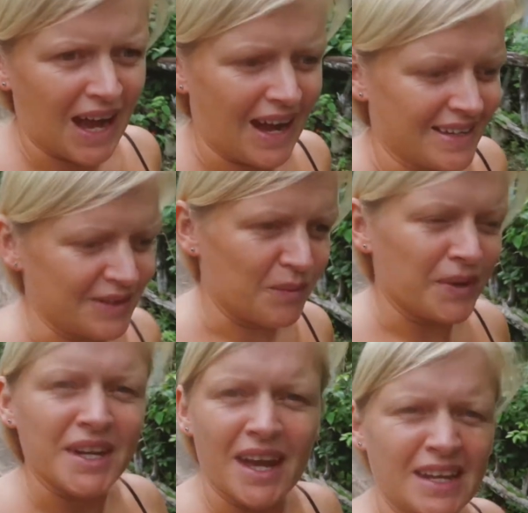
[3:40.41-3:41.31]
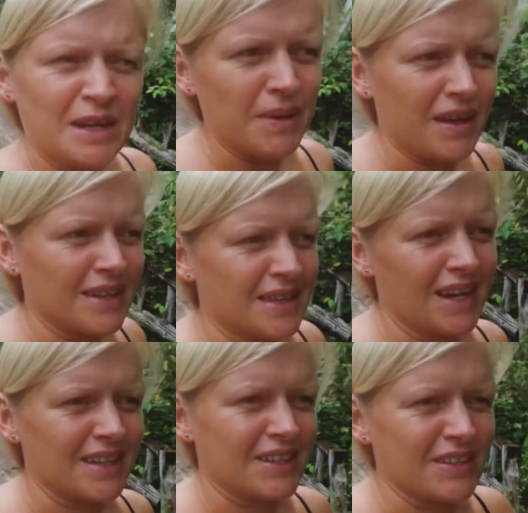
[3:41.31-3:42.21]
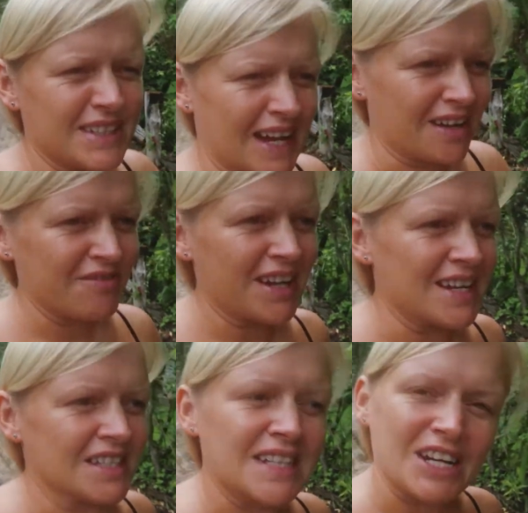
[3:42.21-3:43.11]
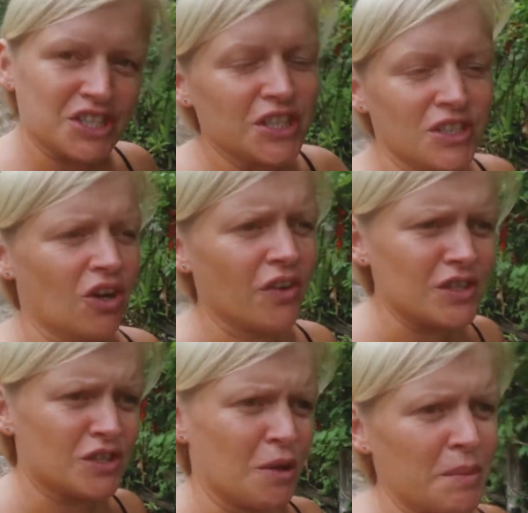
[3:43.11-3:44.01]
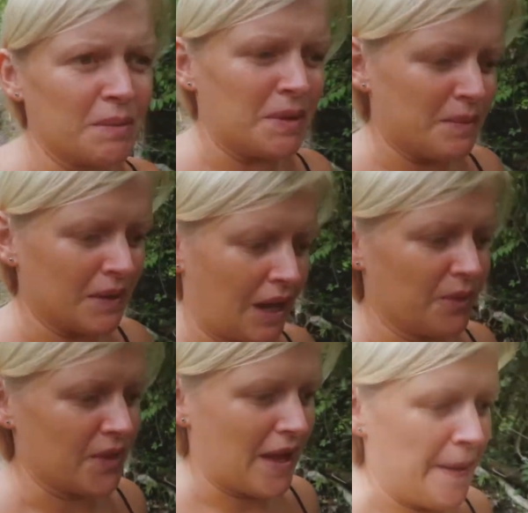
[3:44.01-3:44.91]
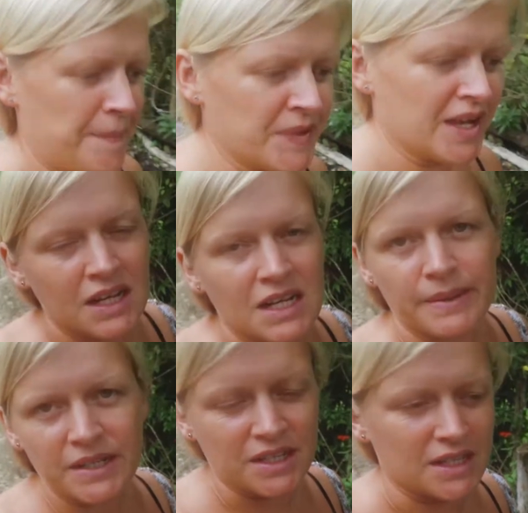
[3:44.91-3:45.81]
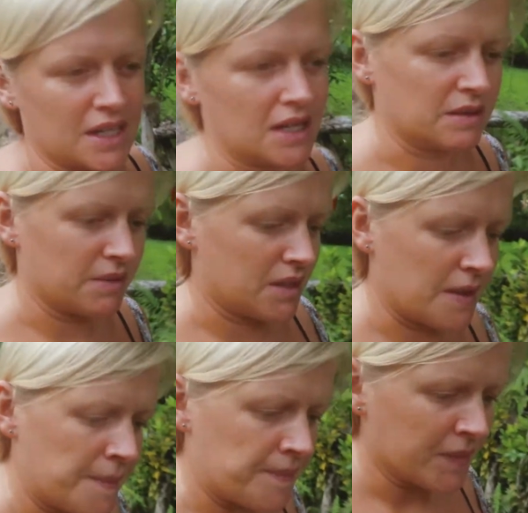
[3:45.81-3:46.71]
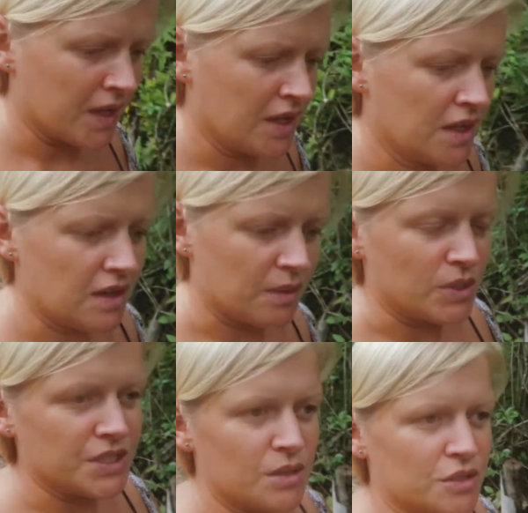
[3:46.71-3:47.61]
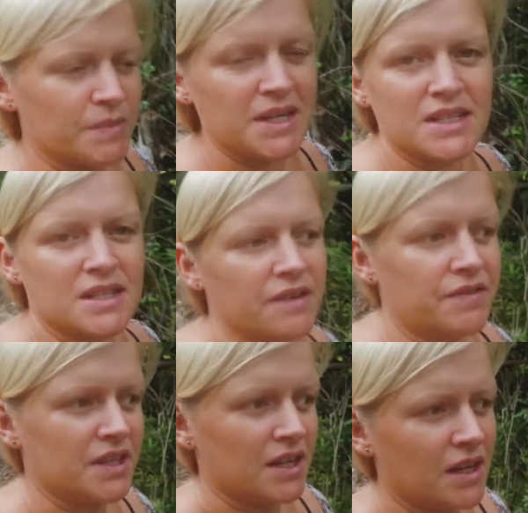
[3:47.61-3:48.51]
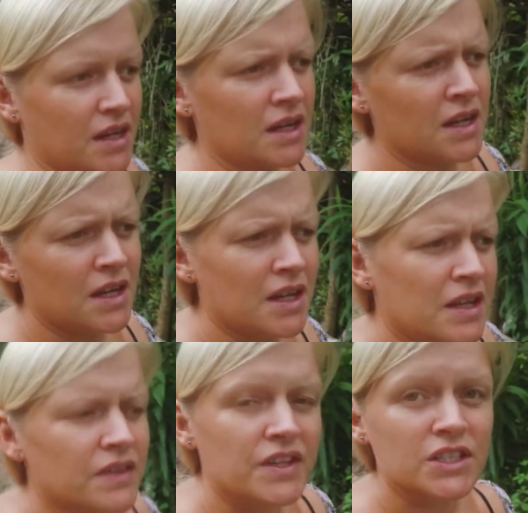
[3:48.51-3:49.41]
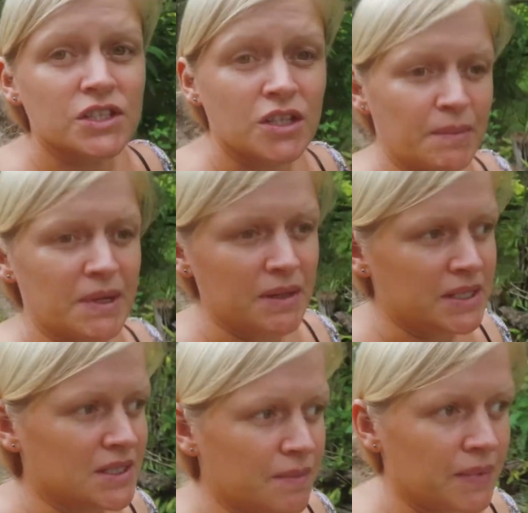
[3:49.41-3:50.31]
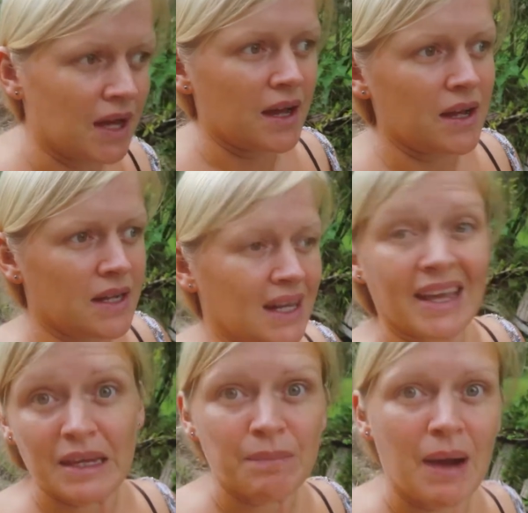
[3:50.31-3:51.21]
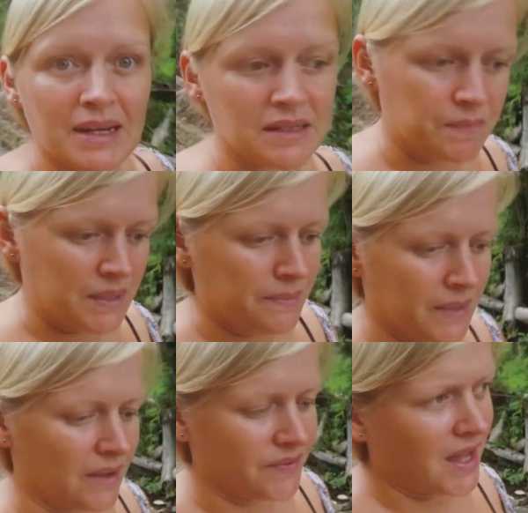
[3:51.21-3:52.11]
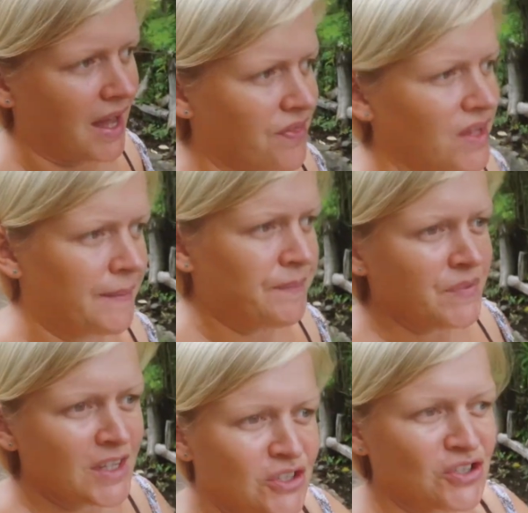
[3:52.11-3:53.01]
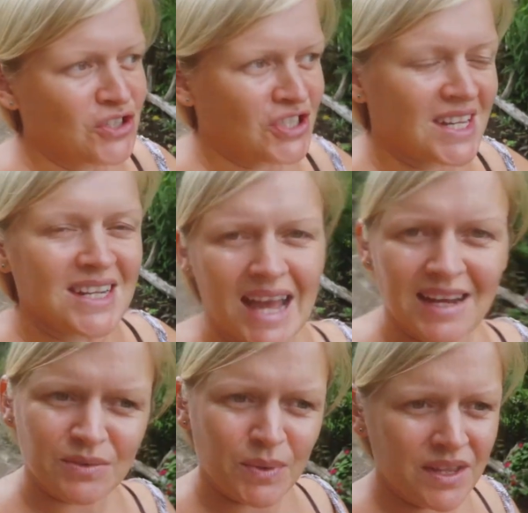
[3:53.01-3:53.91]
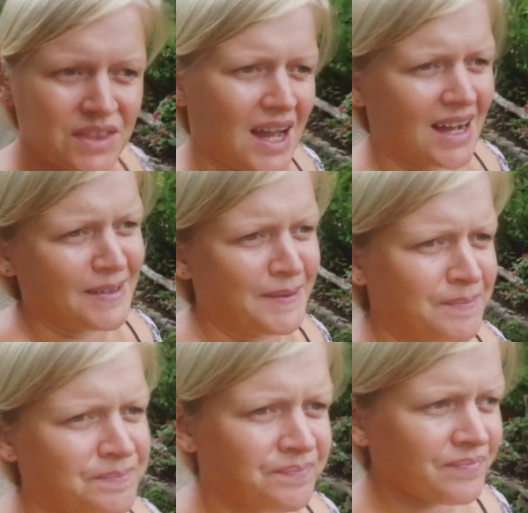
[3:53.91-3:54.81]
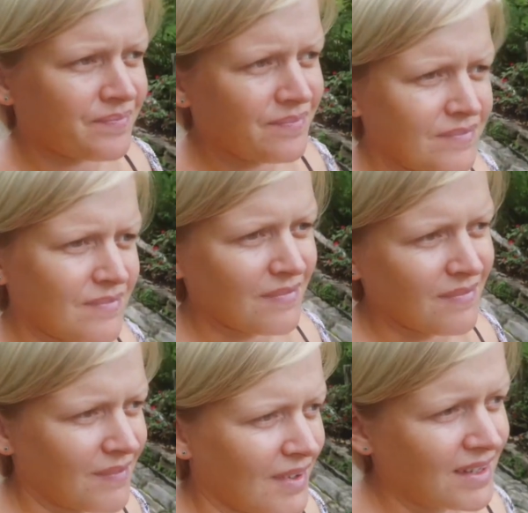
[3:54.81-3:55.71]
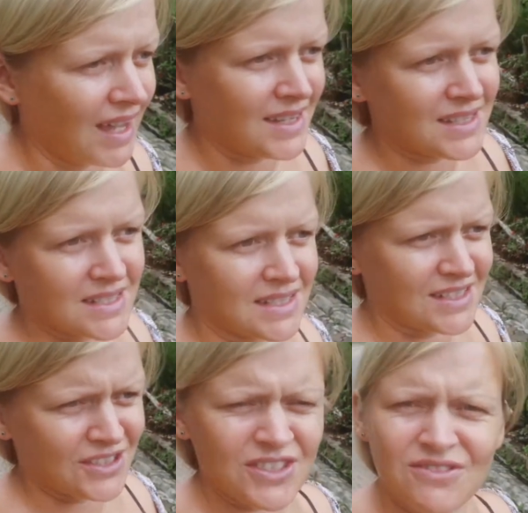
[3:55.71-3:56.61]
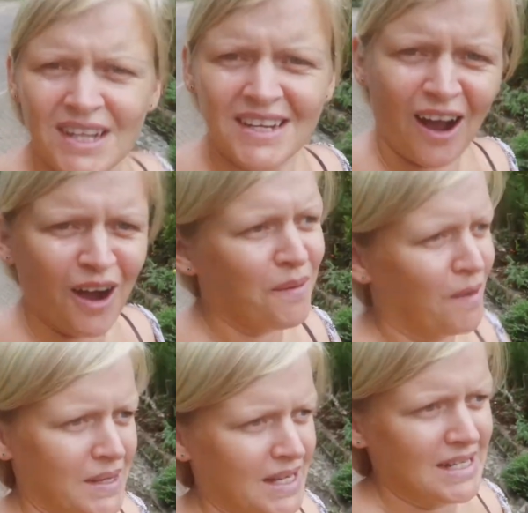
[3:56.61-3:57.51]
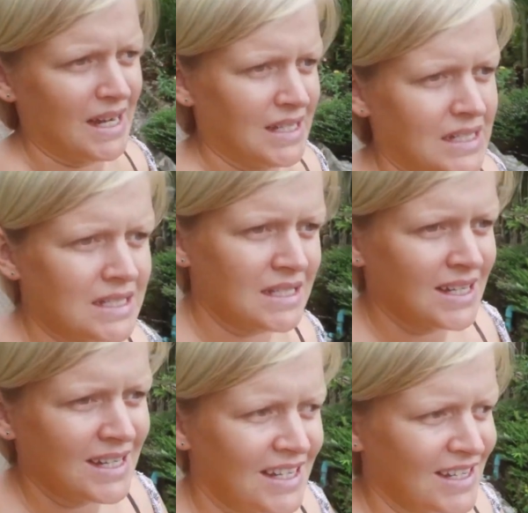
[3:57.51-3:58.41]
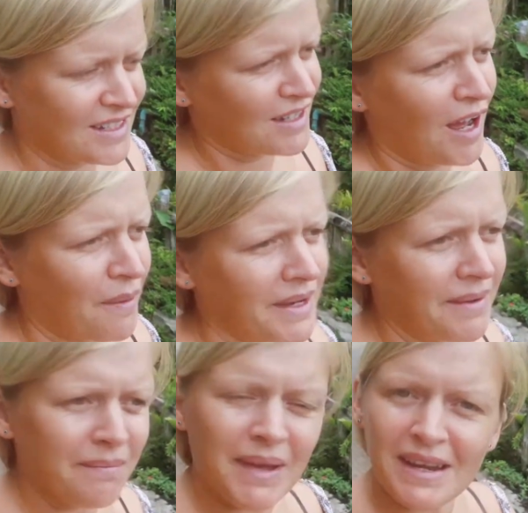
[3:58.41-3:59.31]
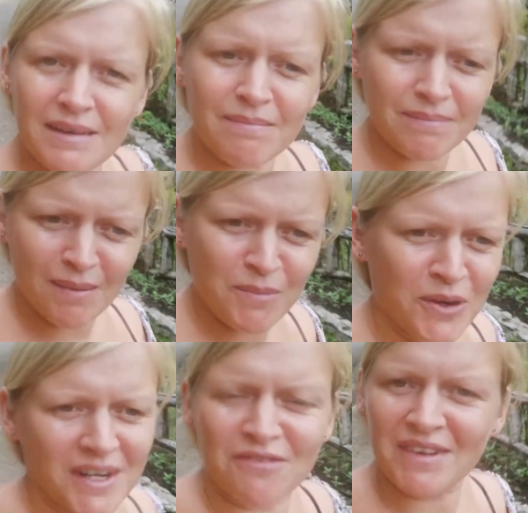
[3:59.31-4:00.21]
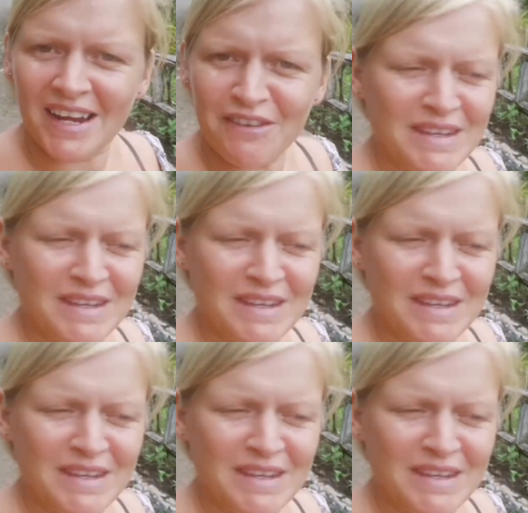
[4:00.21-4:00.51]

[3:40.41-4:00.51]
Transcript: And when you get an email like that, you kind of realize that you're not. There's so many people out there, especially these days with, you know, all social medias and everything. There's so many similar, like-minded people out there that just connect with. And yeah, it's just really heartwarming and nice to know. And it made my morning, really,